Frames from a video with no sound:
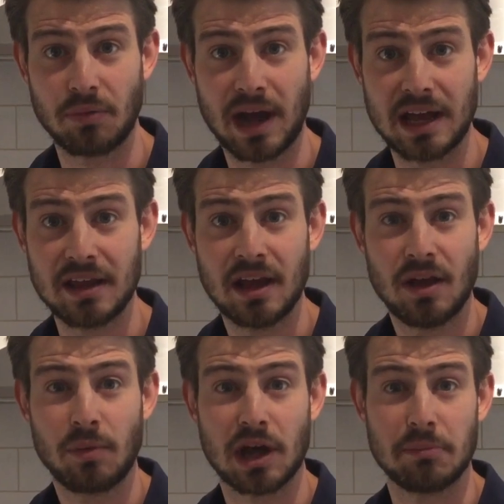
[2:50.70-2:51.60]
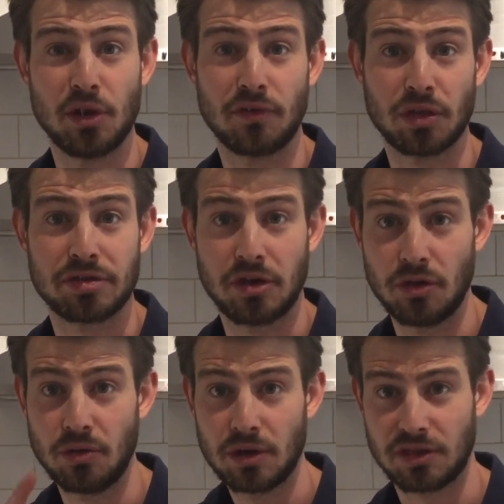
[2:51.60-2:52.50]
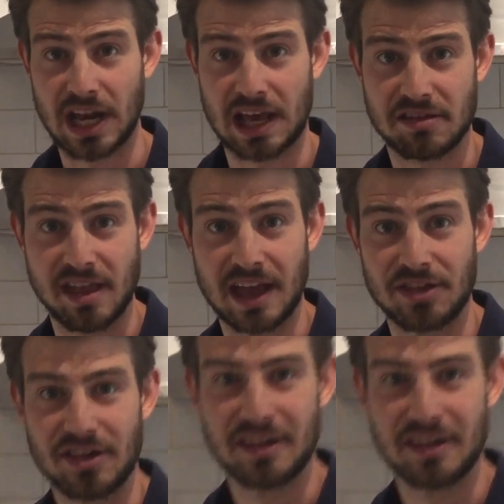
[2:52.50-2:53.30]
away, we're going to move on to the next stage.